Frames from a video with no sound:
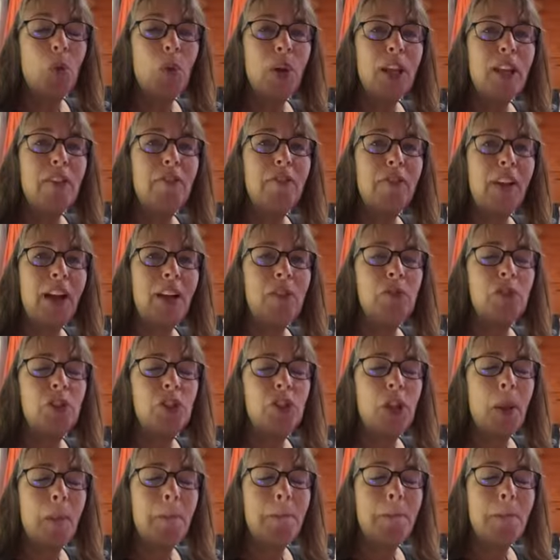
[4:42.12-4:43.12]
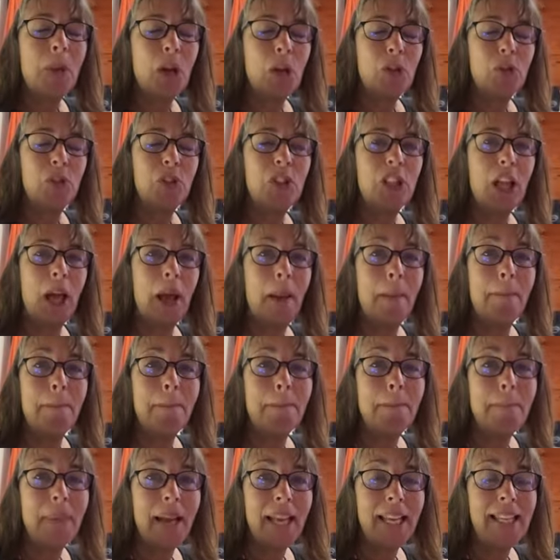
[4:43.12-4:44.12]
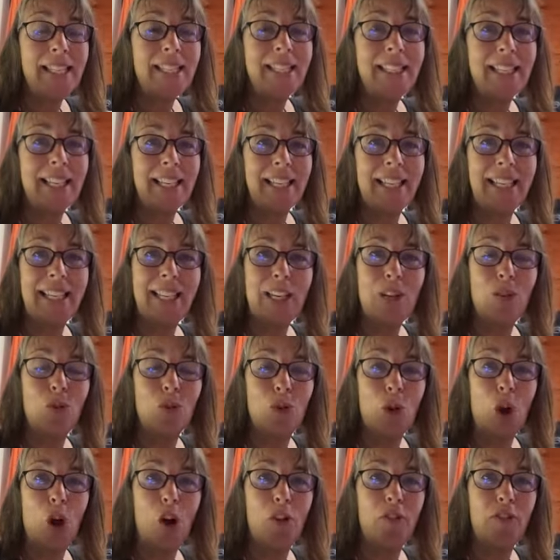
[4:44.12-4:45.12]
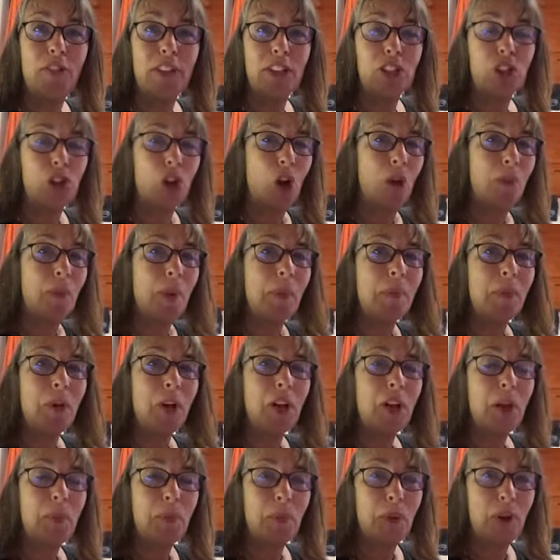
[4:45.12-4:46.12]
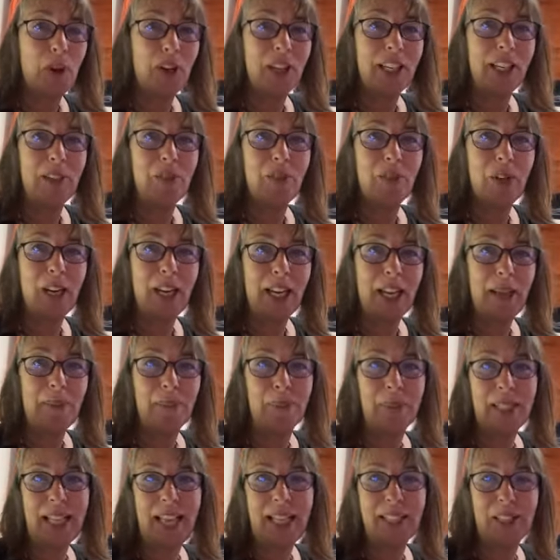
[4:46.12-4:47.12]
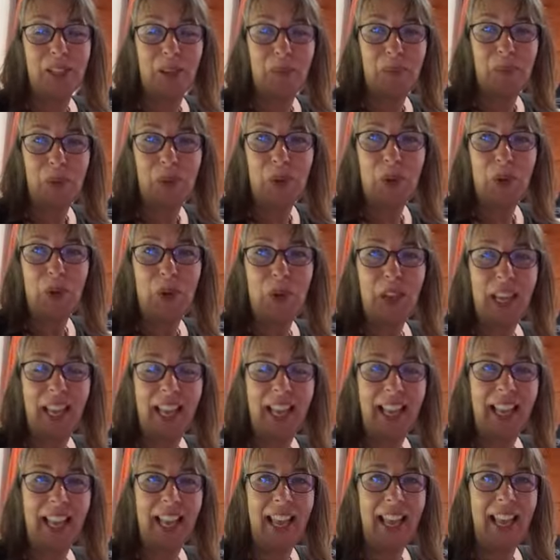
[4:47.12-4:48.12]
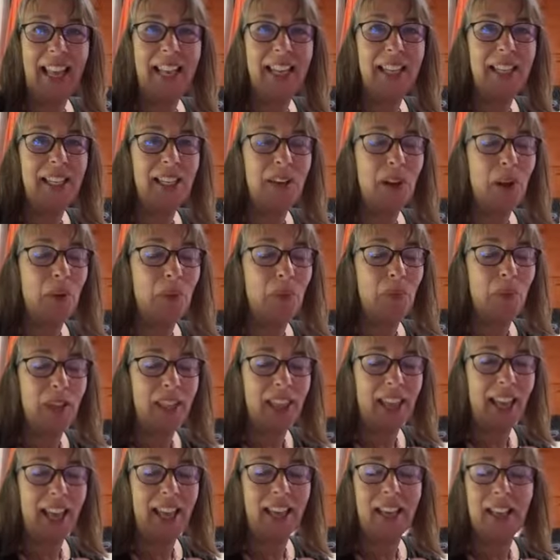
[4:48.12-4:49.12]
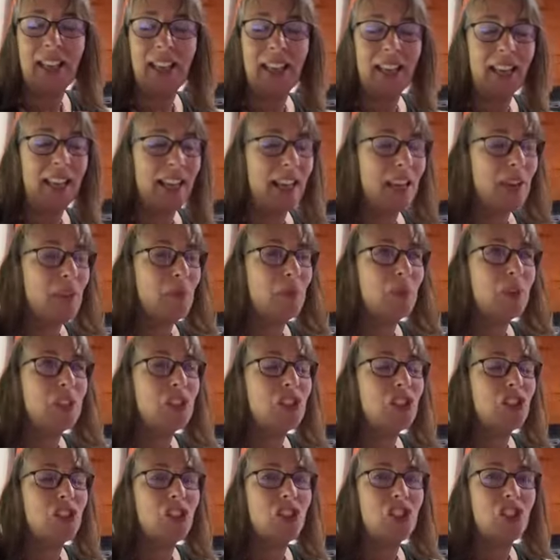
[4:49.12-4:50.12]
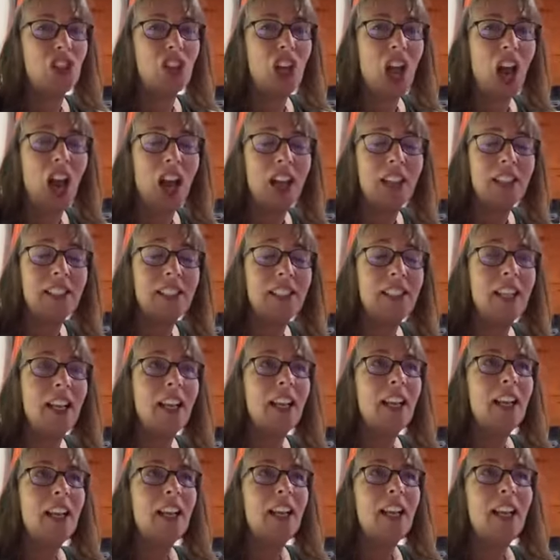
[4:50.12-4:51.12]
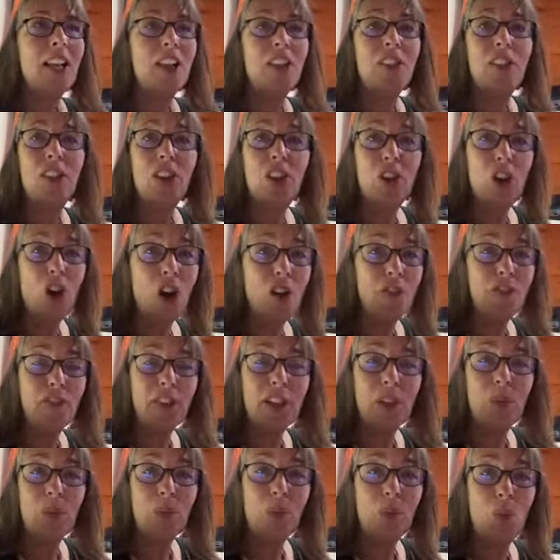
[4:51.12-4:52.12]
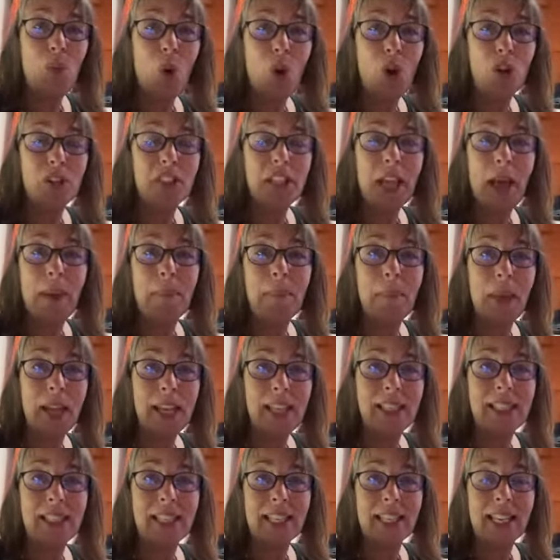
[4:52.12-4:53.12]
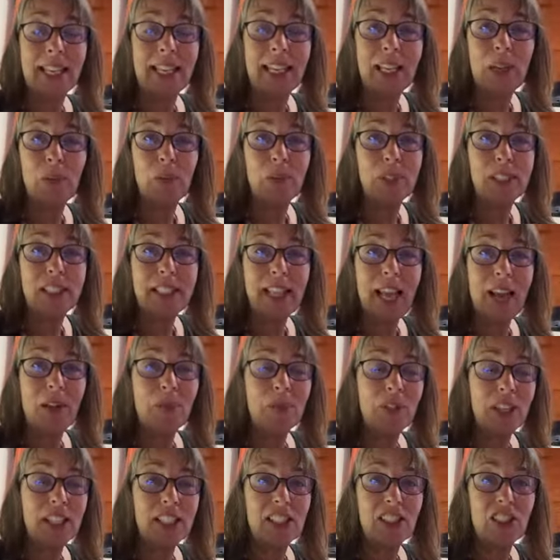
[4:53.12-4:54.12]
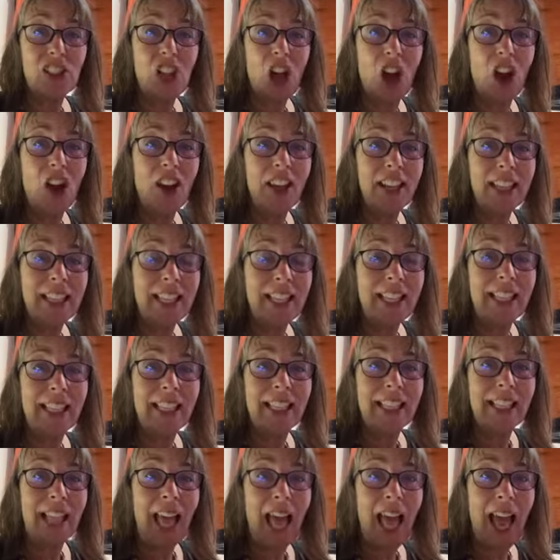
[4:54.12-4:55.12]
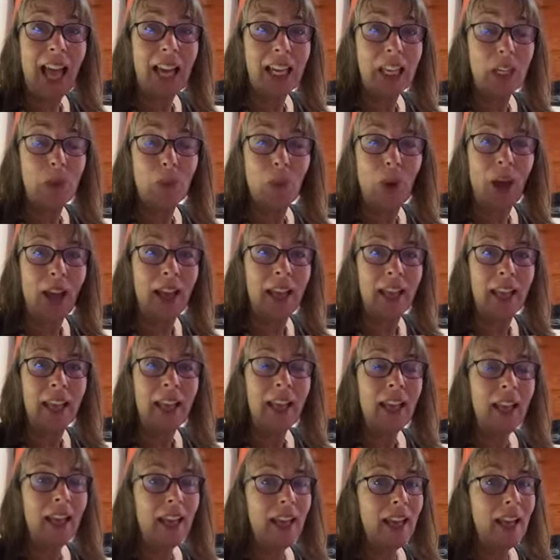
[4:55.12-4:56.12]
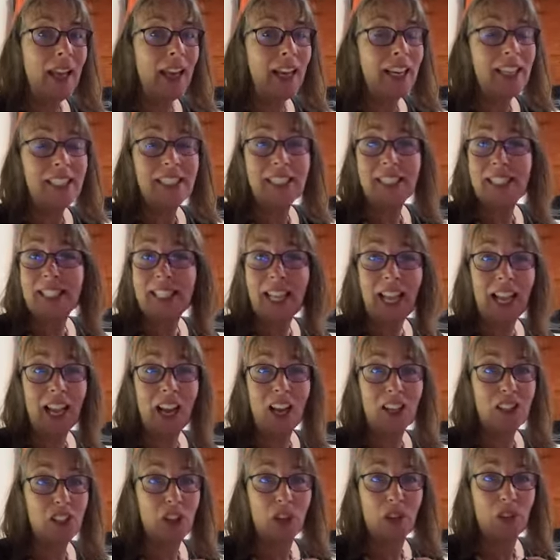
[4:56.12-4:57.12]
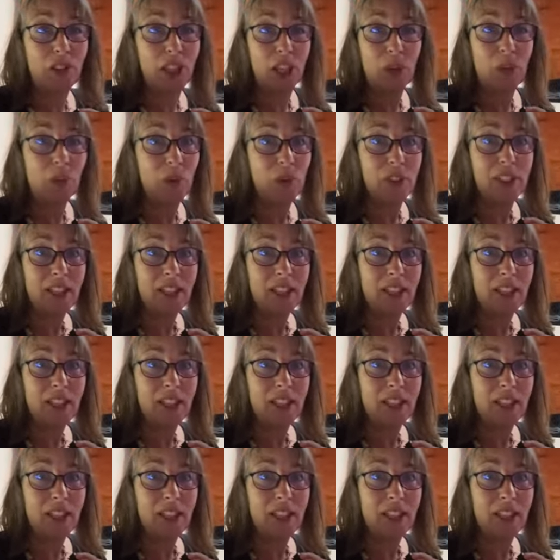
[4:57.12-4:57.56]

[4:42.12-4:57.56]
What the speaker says: we found the most amazing little coffee shop. I'm going to put little clips as I'm talking in with it. It was just, the coffee was amazing, and it was down this tiny little alleyway. And as I say, I don't think we'll